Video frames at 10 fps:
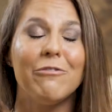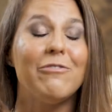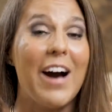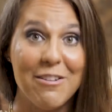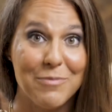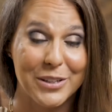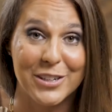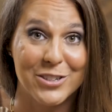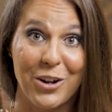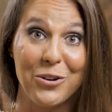$5
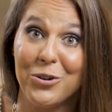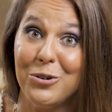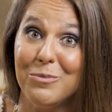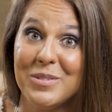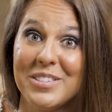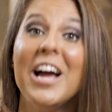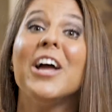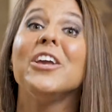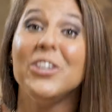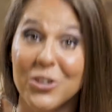million homes.
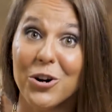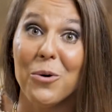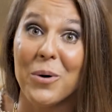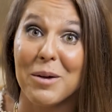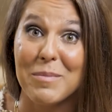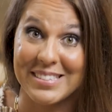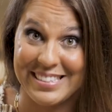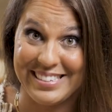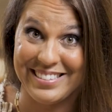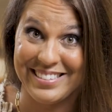You don't wanna miss
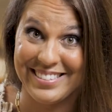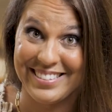this.